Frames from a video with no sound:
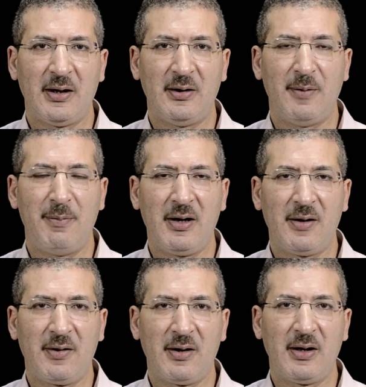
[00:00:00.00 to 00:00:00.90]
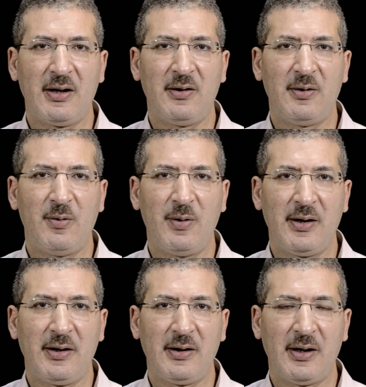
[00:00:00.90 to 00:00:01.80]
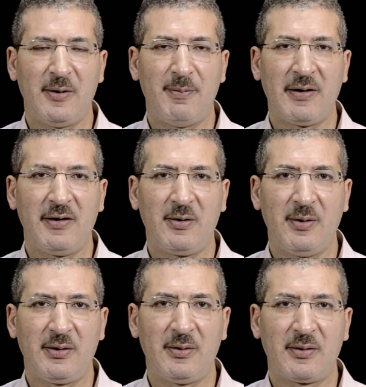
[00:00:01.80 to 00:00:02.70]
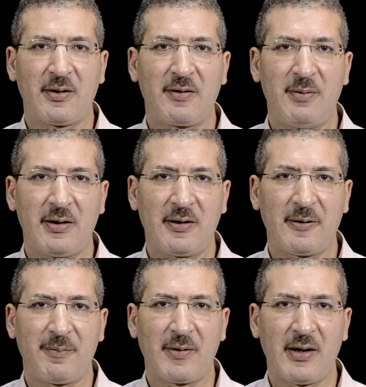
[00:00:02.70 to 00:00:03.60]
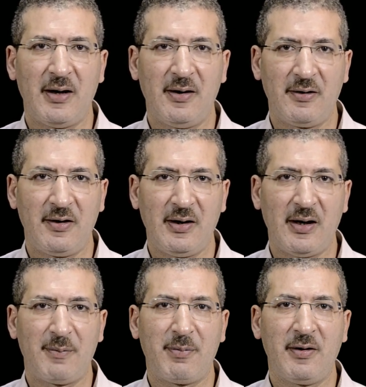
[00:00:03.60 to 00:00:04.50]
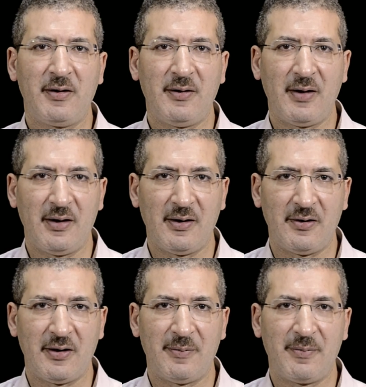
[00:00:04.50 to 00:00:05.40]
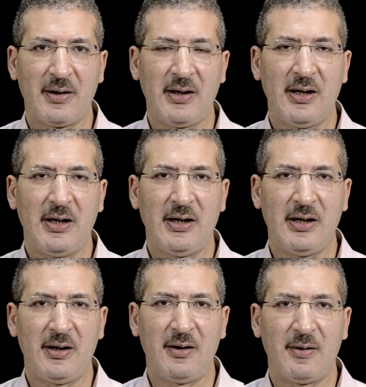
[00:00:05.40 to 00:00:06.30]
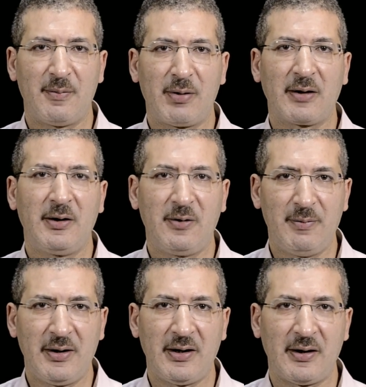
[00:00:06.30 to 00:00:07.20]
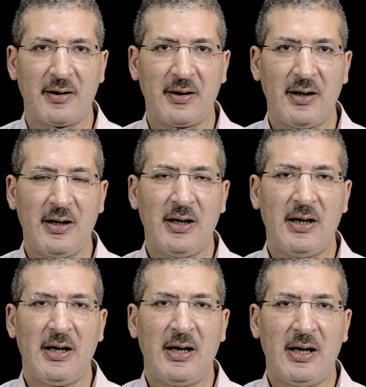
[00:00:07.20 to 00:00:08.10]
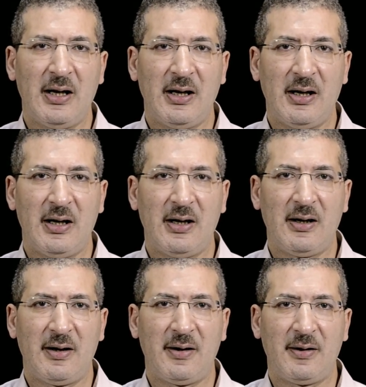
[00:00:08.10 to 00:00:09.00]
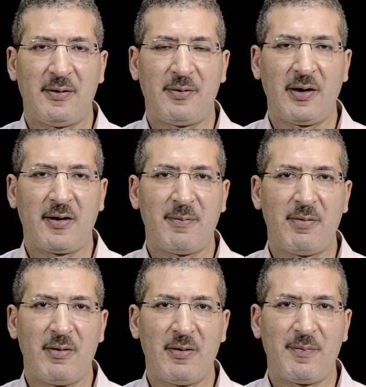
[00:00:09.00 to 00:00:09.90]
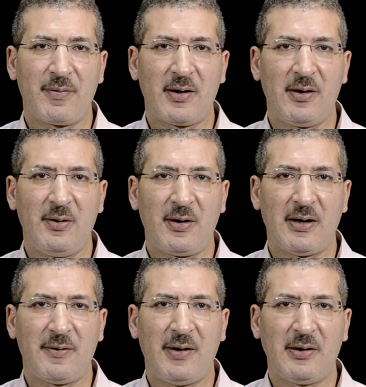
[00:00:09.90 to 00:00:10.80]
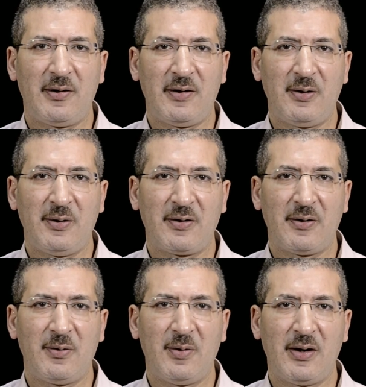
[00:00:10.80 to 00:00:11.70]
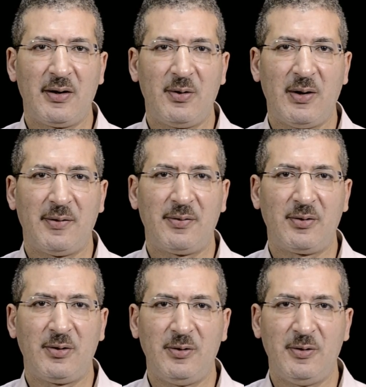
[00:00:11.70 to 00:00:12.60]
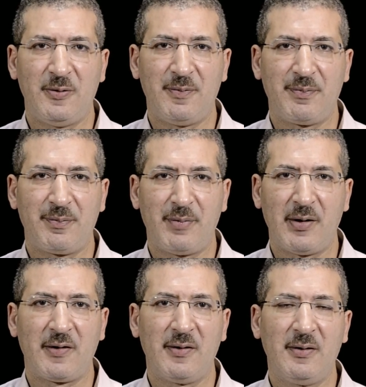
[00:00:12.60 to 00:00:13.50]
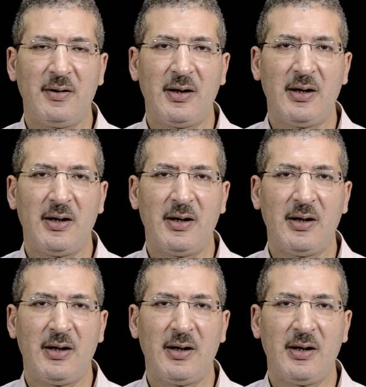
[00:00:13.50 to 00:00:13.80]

The behavior is a way and a basic way to transmit energy and positive energy in a practical meaning. For example, you can find a situation where you have two persons